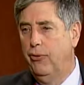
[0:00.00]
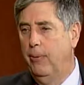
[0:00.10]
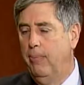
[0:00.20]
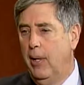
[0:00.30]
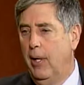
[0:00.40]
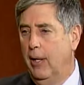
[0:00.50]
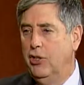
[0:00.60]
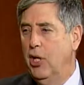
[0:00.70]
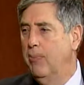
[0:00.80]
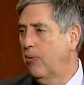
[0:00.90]
a
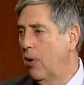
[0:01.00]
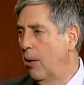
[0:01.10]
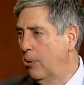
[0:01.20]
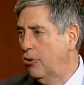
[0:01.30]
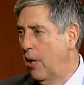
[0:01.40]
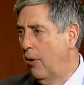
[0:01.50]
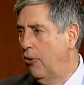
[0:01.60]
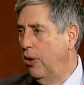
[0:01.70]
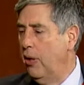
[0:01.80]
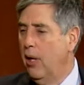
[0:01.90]
Chamber of Commerce kind of
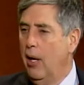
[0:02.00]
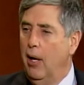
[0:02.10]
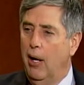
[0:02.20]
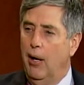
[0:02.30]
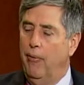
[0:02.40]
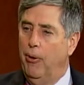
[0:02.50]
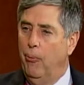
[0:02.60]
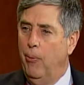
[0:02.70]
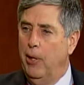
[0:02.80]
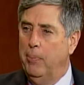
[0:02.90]
thing, that
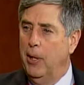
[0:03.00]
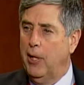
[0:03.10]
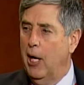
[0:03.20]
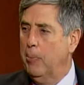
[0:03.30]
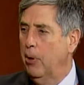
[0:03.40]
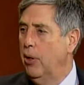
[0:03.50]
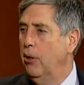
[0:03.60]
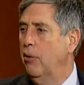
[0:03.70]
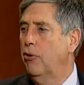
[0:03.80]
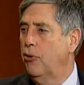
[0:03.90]
went up on Capitol
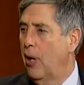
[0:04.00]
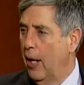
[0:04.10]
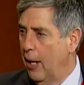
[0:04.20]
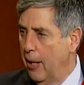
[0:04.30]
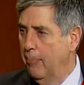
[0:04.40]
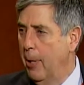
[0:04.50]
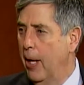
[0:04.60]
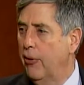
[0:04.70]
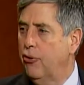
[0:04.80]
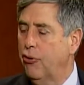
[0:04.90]
Hill to try and
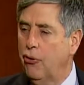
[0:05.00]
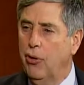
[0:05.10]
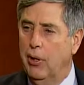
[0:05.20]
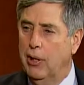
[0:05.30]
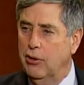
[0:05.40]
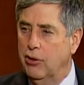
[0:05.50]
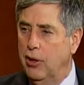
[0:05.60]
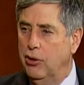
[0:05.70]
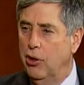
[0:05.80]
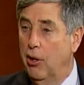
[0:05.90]
pass good
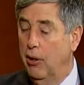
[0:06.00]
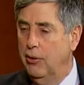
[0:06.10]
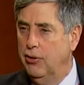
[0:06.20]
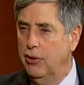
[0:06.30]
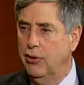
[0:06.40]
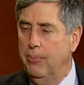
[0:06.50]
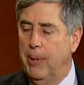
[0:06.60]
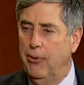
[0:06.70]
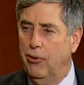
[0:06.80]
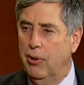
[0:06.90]
legislation or assist in
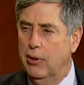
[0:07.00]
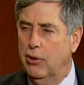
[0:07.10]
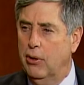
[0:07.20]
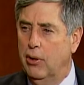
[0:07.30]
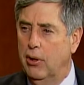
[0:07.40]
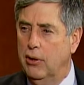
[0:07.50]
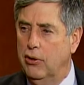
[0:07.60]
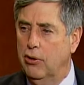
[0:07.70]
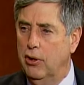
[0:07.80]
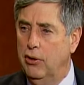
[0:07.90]
passing good
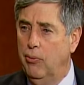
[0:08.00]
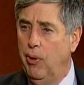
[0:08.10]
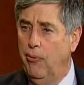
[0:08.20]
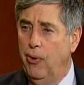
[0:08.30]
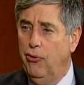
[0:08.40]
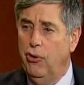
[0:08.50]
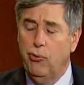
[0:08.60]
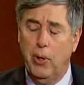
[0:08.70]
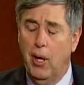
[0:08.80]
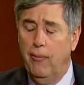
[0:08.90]
legislation. And one of the first things
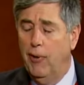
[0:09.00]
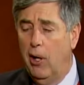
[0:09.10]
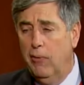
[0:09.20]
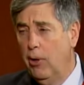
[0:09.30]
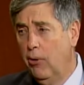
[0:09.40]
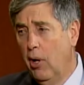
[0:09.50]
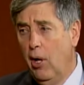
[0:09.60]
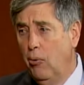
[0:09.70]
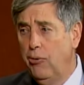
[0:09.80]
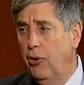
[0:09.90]
we got involved with
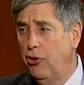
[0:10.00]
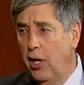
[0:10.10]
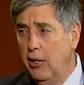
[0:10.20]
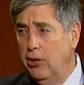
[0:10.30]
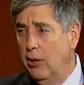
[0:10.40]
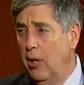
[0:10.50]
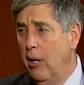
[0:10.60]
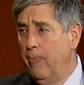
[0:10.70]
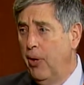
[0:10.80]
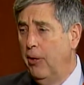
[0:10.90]
was education.
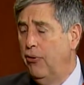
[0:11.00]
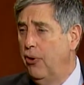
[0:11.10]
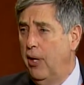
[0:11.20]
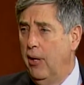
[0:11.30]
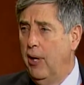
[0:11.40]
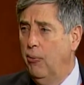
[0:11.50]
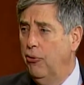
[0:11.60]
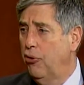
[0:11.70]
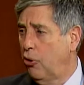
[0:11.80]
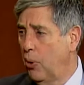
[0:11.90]
And that
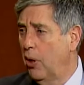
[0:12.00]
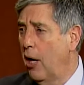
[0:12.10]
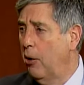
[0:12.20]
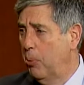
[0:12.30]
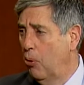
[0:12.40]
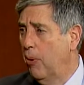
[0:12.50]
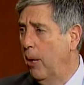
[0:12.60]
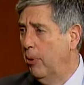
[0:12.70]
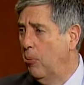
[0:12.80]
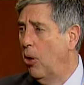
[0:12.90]
was a career ladder
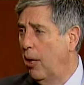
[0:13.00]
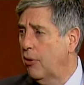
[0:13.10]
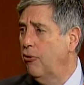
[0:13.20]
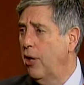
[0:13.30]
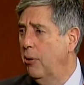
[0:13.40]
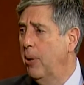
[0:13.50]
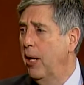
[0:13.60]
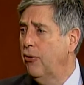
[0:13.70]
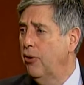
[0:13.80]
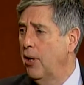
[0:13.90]
program Lamar Alexander
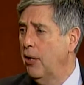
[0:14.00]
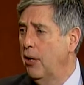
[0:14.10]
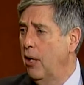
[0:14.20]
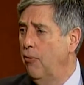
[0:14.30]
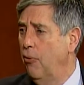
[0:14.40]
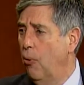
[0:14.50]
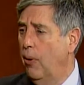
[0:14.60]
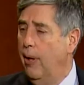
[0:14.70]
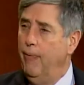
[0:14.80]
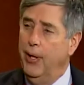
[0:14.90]
passed in
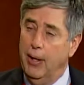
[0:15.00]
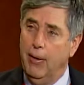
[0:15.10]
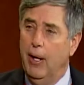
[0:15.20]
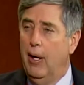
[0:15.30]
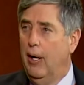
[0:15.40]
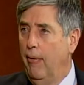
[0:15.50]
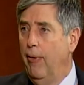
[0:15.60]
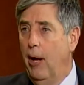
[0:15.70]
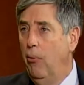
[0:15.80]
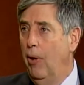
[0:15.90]
1984. And then
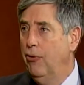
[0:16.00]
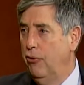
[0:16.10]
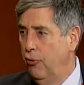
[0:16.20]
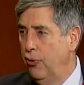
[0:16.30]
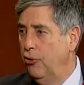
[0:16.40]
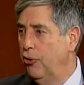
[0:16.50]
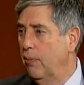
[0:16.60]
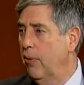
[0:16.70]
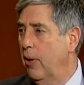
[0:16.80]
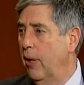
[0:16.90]
that wasn't sufficient.
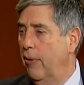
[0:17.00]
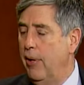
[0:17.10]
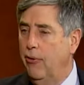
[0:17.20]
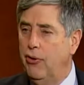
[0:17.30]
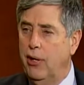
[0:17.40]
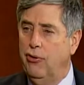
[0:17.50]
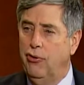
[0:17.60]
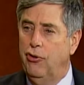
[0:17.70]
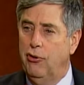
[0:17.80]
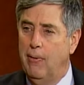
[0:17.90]
The education
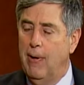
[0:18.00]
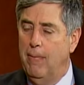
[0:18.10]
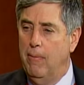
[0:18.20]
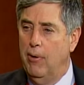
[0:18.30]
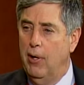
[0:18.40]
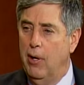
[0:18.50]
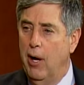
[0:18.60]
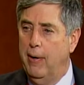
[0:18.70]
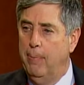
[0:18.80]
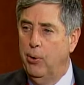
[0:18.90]
system did
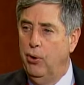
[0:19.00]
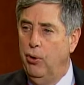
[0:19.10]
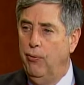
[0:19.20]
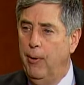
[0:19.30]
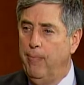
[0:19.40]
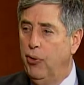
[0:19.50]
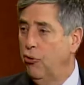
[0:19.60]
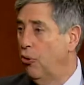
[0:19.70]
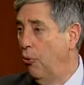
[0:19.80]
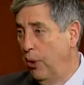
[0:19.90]
not improve.
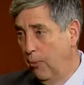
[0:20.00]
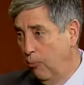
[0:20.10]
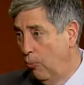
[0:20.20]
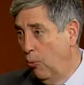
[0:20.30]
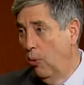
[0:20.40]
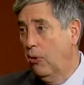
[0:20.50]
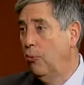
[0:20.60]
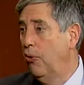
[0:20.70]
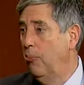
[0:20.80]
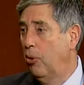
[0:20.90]
So then we worked
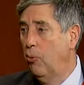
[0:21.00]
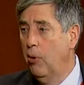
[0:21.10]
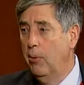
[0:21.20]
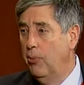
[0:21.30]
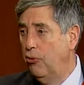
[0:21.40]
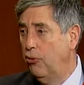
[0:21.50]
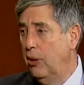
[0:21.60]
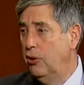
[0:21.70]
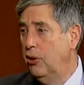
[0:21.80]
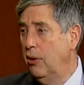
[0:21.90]
with the McWhirter
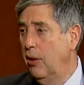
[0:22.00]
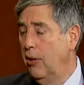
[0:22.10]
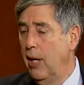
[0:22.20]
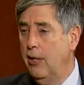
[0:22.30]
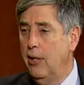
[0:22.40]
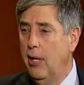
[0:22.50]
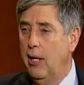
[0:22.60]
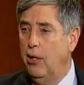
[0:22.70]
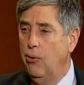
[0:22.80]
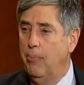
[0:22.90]
administration in
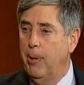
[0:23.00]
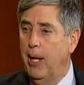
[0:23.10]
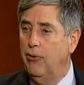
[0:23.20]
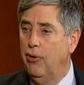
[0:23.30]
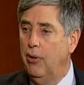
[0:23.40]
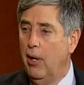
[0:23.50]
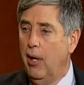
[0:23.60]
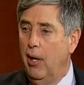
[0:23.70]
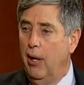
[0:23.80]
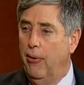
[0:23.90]
1992 in passing
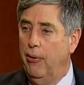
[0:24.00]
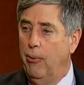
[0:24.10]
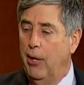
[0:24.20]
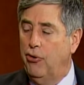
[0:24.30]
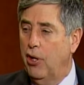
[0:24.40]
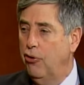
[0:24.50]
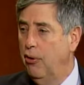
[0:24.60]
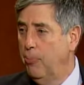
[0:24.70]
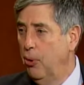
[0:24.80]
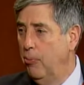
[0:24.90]
the Education
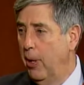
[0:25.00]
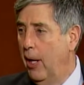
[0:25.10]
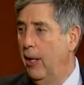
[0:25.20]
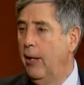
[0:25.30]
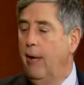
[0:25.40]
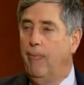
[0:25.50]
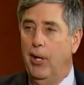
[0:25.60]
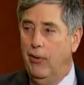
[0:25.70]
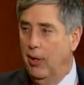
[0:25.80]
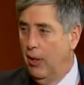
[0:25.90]
Improvement Act. Okay,
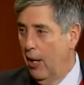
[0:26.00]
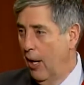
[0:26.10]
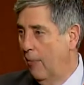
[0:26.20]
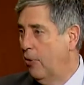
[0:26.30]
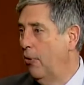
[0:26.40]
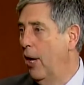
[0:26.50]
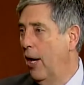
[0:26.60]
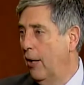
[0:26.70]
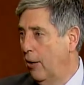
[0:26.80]
and then after that,